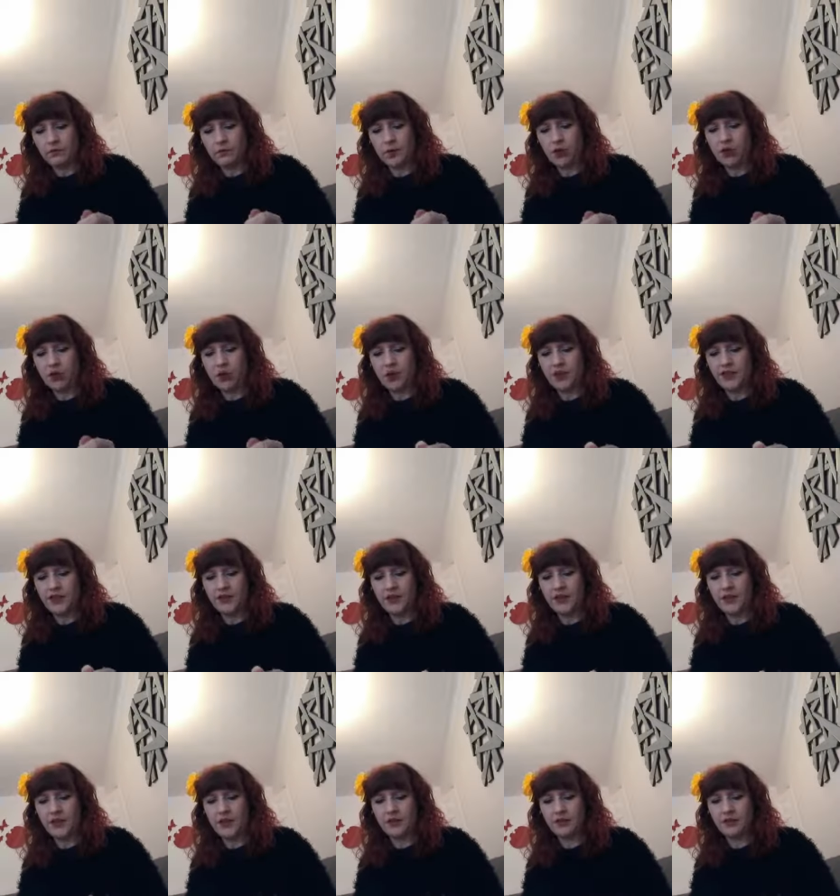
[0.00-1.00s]
oh
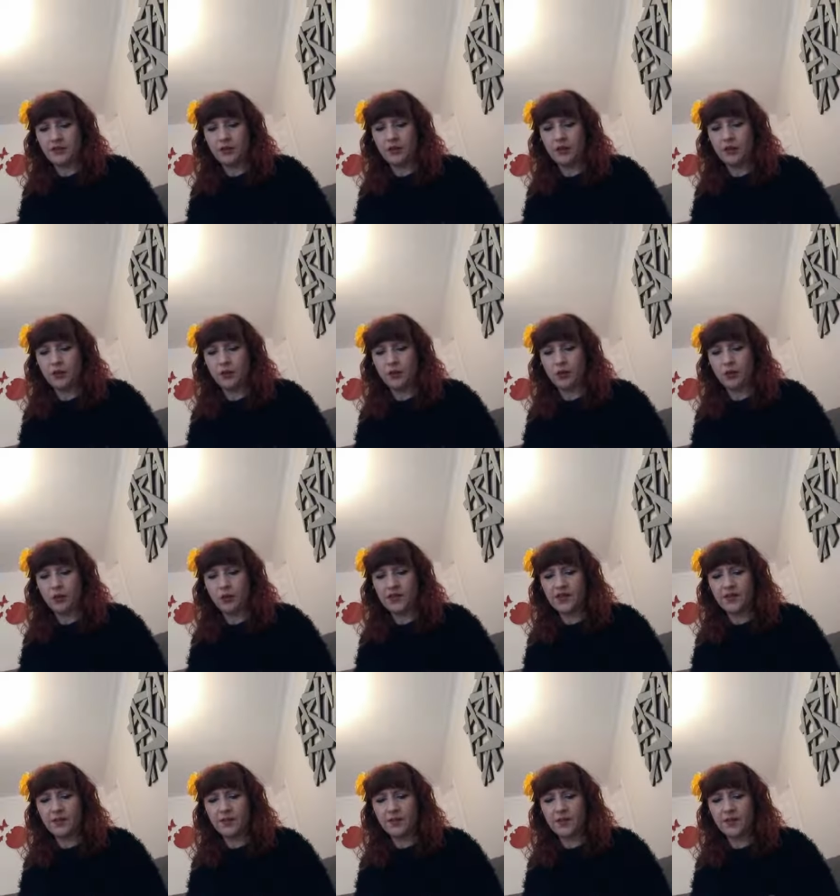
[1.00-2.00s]
yeah, you're going to get
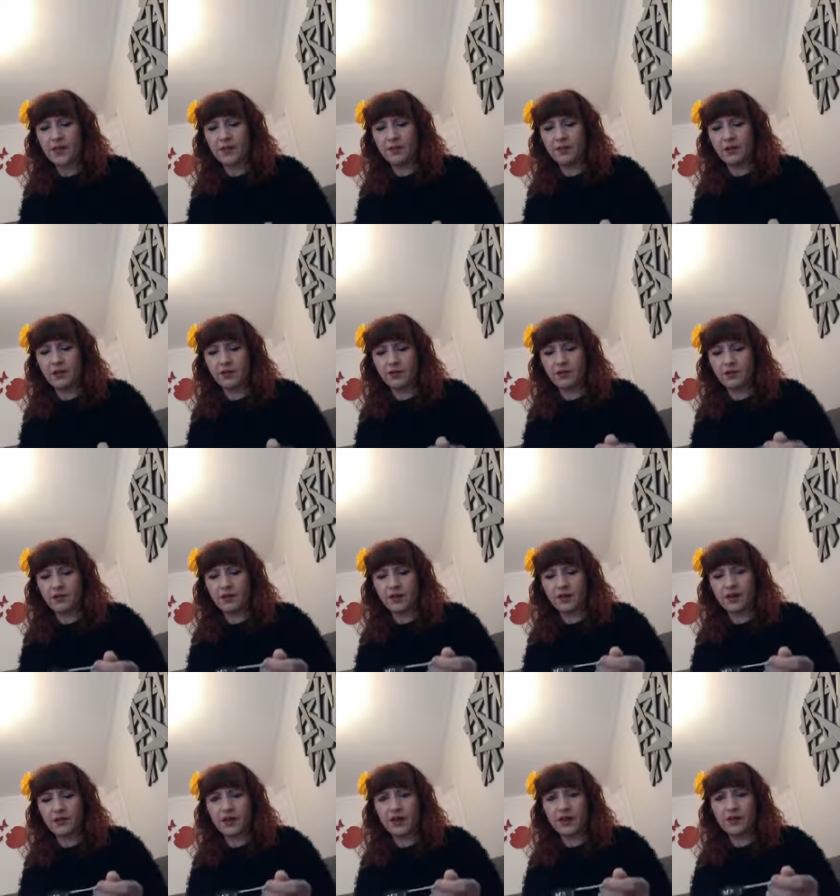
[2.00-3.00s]
loads out of that. I mean,
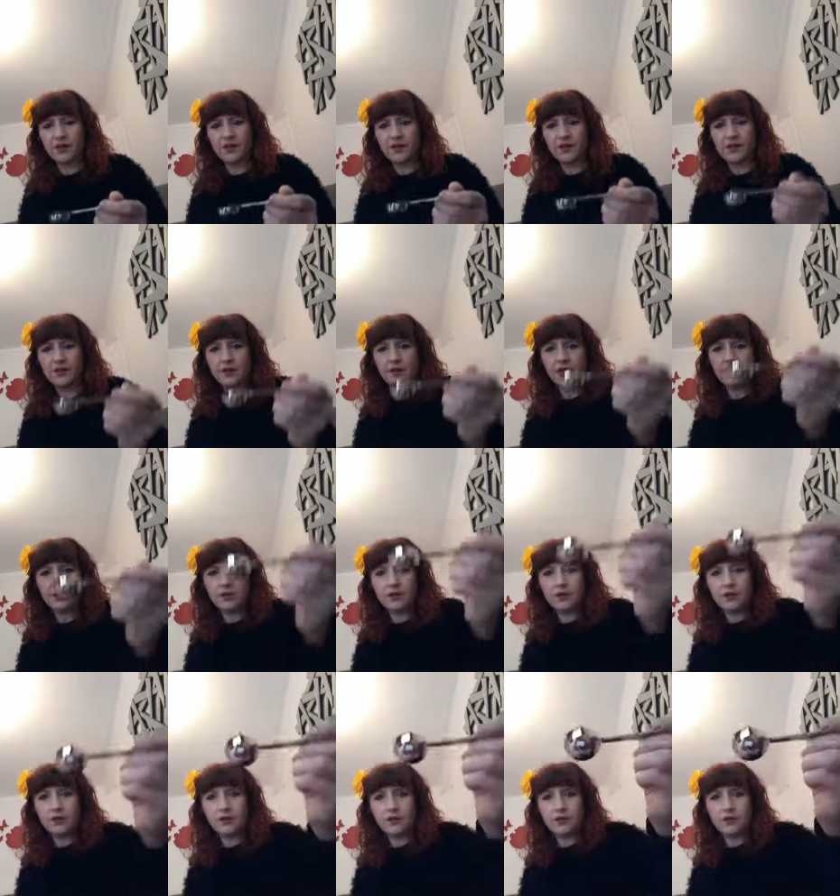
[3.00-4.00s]
that that's
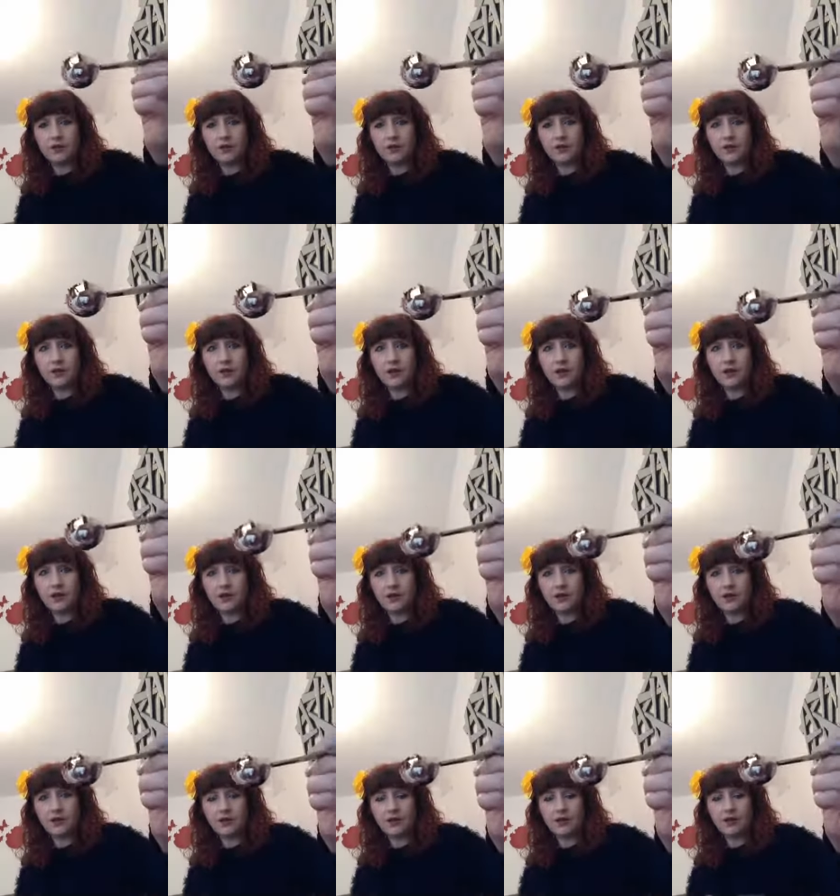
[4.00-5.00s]
there's
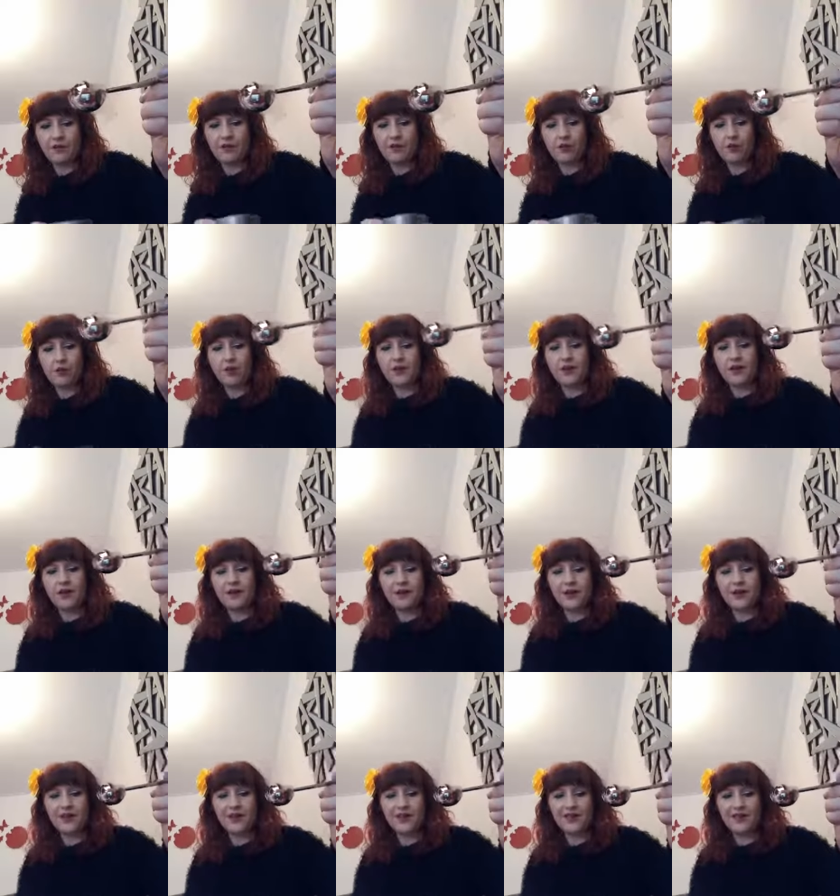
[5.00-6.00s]
a, a thought, and
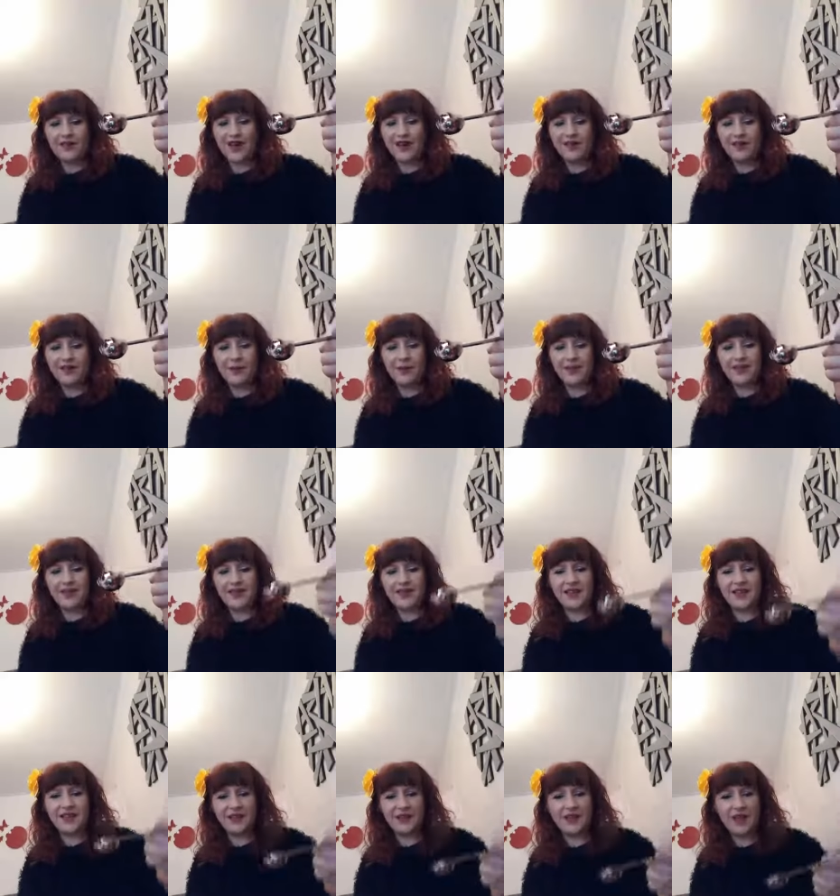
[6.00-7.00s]
it's hardly made a
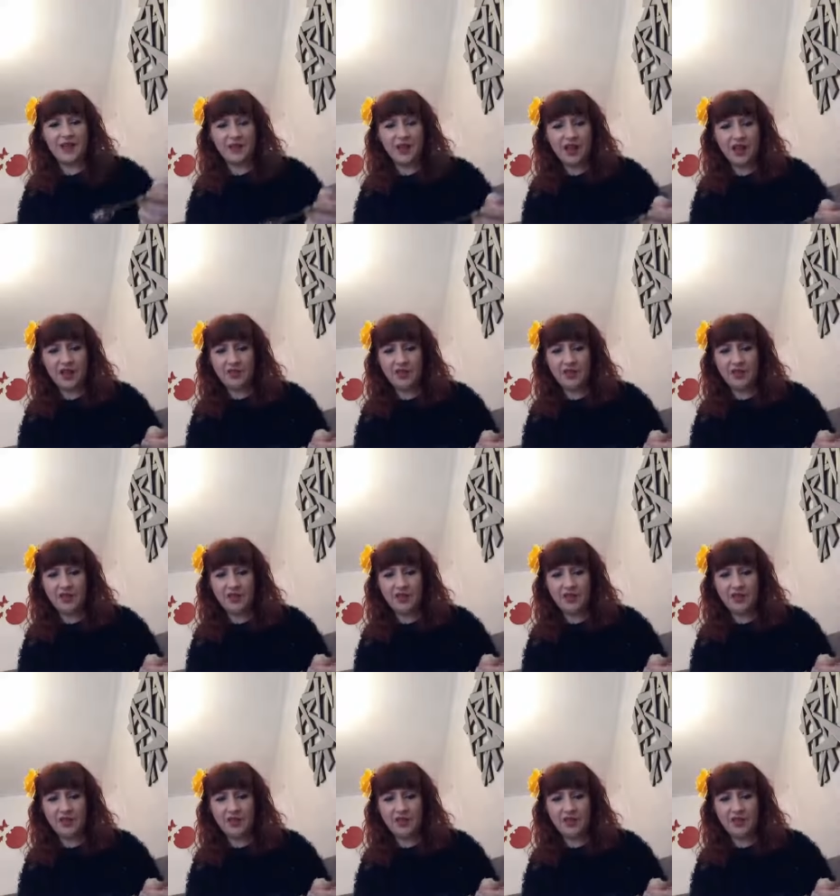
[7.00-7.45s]
dent in that. I mean, I